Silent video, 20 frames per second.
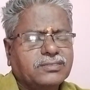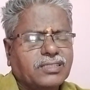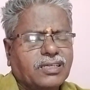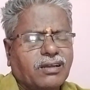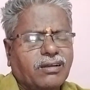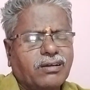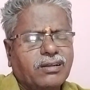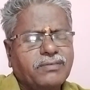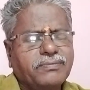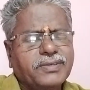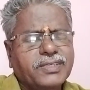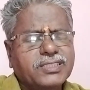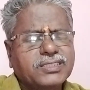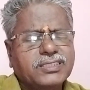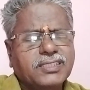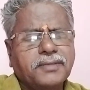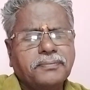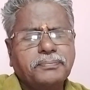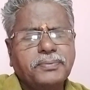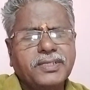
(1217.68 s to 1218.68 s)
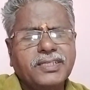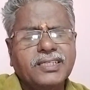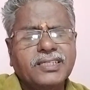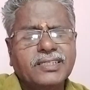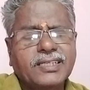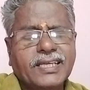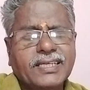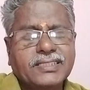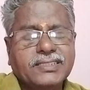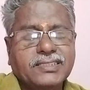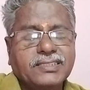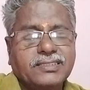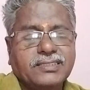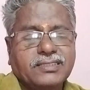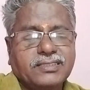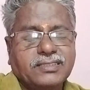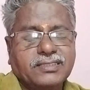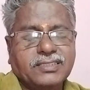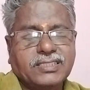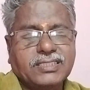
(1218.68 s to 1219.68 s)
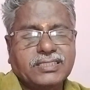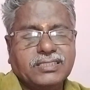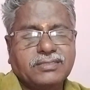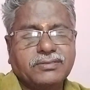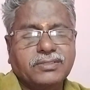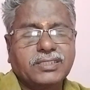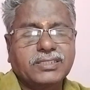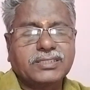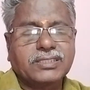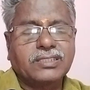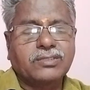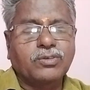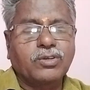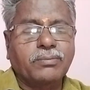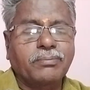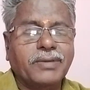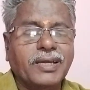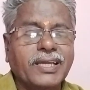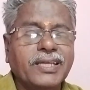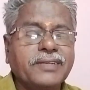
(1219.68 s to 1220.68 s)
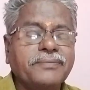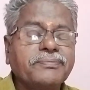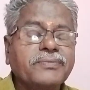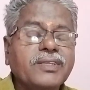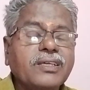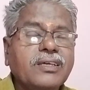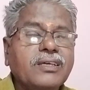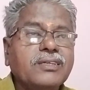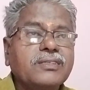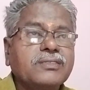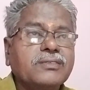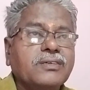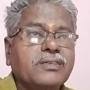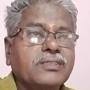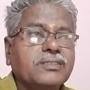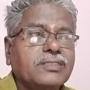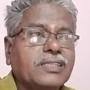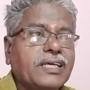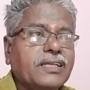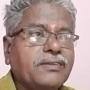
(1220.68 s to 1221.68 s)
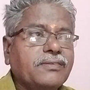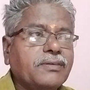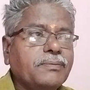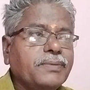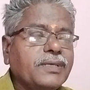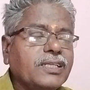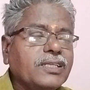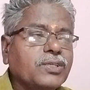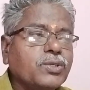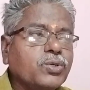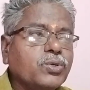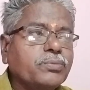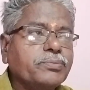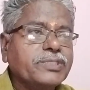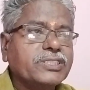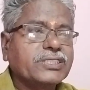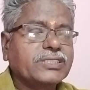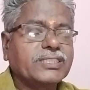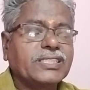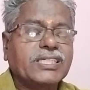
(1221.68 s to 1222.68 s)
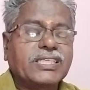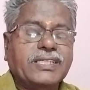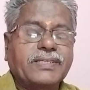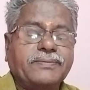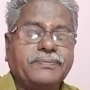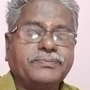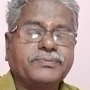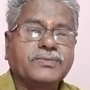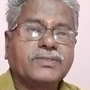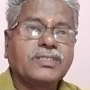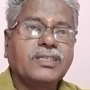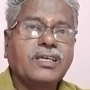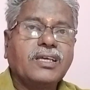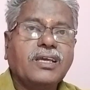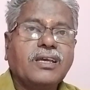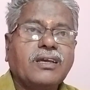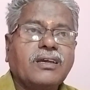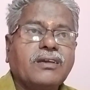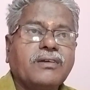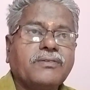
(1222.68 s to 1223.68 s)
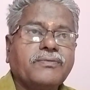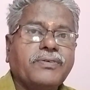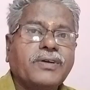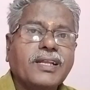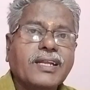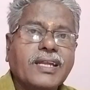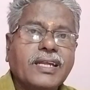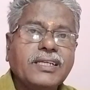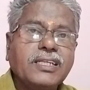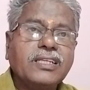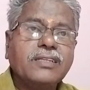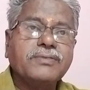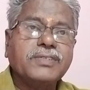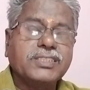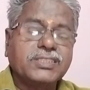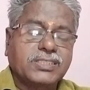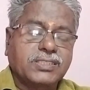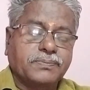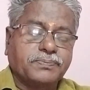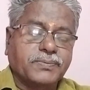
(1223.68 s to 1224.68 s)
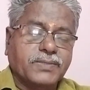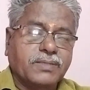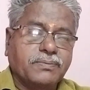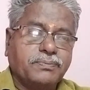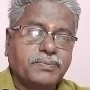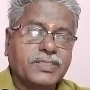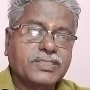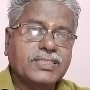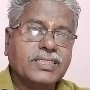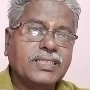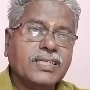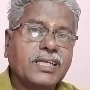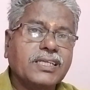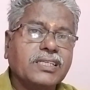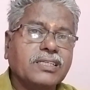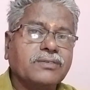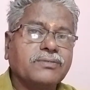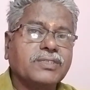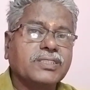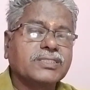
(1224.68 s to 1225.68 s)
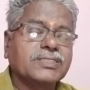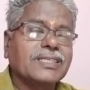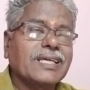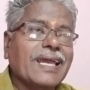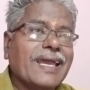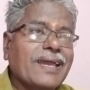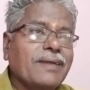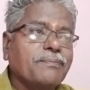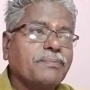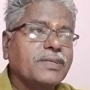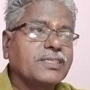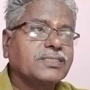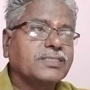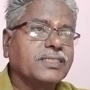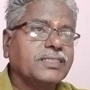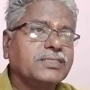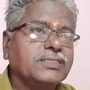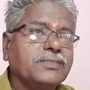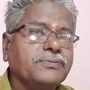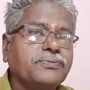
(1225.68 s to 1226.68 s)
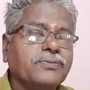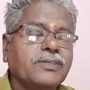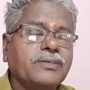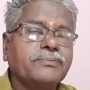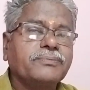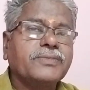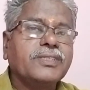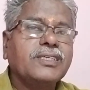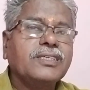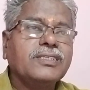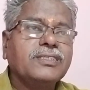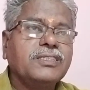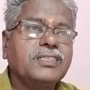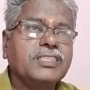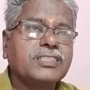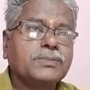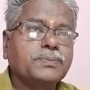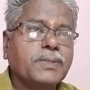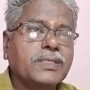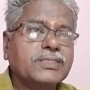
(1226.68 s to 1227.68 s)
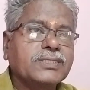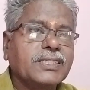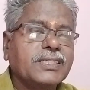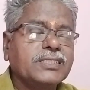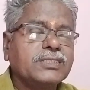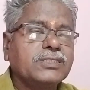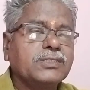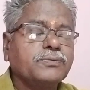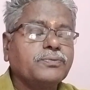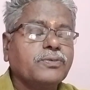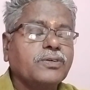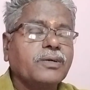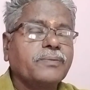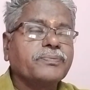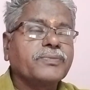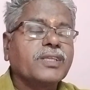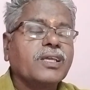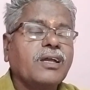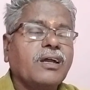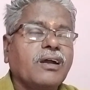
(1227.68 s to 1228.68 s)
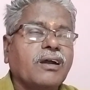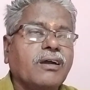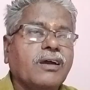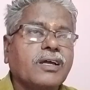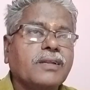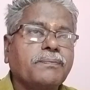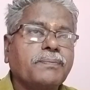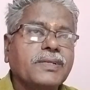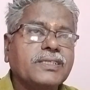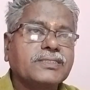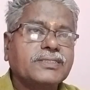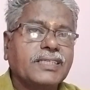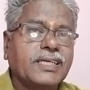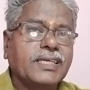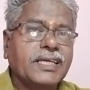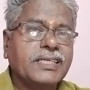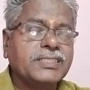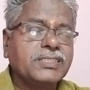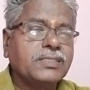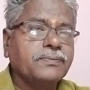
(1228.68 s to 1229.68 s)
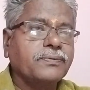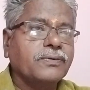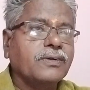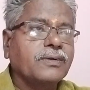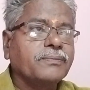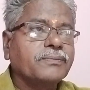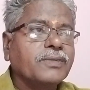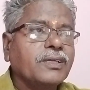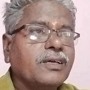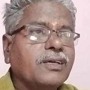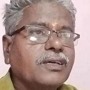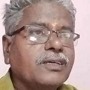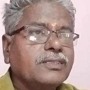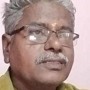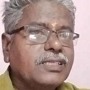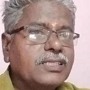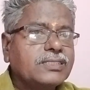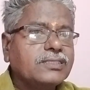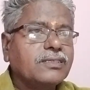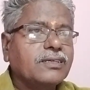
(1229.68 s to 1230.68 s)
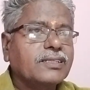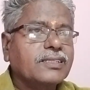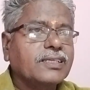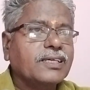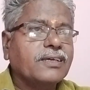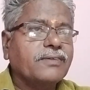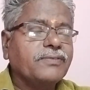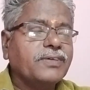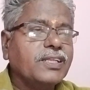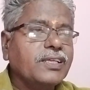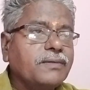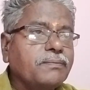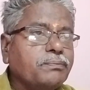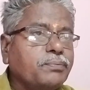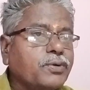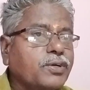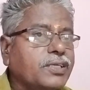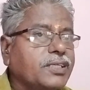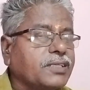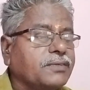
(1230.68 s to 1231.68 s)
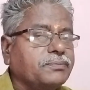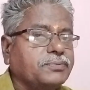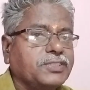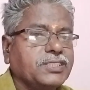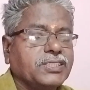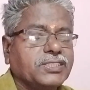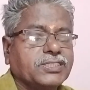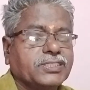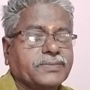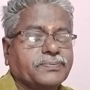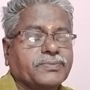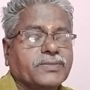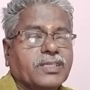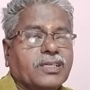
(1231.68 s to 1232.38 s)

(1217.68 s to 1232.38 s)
Always repeating like these words in your mind, there will be no mistake. For continuous, present continuous, am plus ing form, is plus ing form, are plus ing form, these are the very important things.